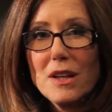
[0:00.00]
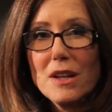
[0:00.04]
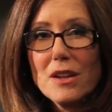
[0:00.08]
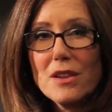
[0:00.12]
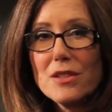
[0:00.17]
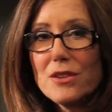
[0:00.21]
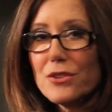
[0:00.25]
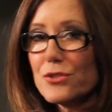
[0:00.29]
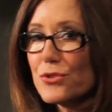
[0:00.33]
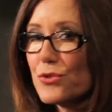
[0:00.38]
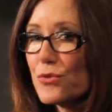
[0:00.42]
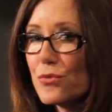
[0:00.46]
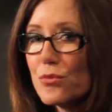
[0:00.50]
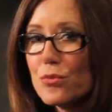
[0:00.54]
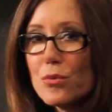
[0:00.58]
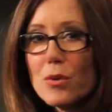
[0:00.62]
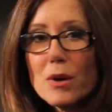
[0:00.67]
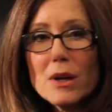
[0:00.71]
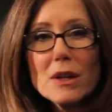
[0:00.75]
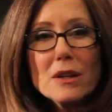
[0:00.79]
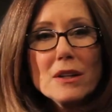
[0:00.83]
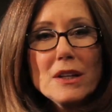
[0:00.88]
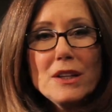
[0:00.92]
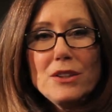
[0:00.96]
There's
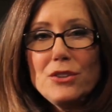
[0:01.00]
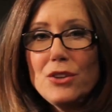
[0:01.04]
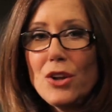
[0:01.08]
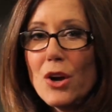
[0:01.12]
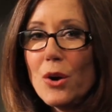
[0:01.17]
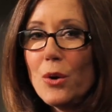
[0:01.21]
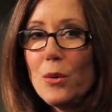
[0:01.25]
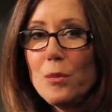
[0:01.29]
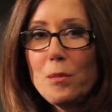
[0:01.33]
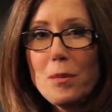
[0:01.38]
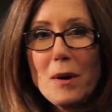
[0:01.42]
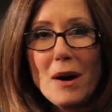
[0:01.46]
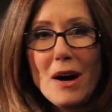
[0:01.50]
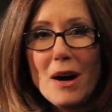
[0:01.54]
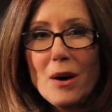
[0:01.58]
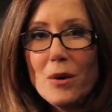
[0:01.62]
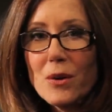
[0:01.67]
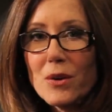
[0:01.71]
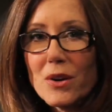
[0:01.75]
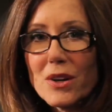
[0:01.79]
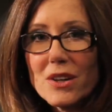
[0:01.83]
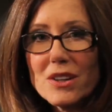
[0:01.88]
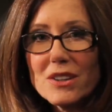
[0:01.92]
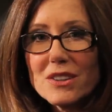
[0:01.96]
really no
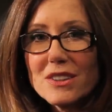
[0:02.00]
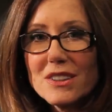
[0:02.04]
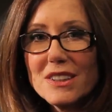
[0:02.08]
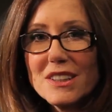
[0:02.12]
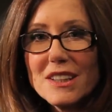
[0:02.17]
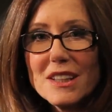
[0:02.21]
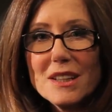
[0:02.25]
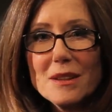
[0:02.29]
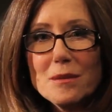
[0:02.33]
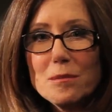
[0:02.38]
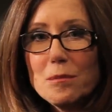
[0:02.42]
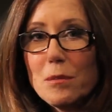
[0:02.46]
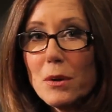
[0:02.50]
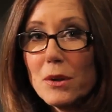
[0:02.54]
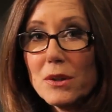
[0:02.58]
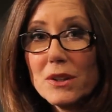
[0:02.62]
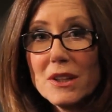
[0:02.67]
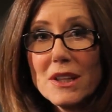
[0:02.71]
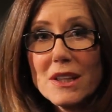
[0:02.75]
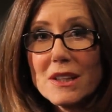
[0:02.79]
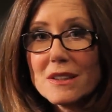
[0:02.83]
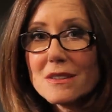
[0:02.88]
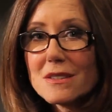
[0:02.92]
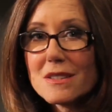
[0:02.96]
power in
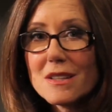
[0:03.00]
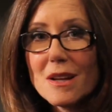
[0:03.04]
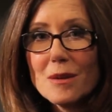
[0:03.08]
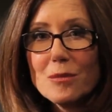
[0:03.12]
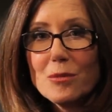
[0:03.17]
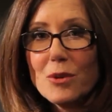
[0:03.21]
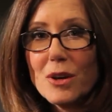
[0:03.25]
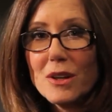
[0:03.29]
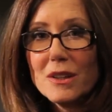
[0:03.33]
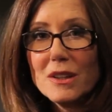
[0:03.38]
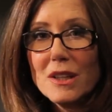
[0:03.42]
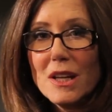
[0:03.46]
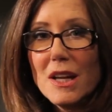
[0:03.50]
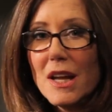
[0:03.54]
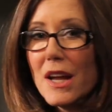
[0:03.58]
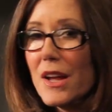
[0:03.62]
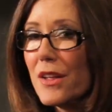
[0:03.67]
bullying someone.